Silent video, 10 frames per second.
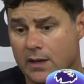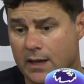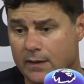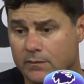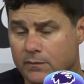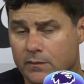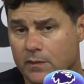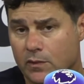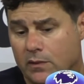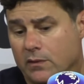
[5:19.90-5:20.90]
And
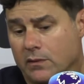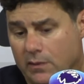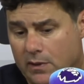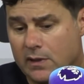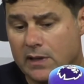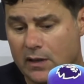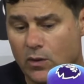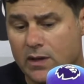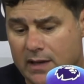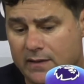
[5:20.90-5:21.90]
in that way,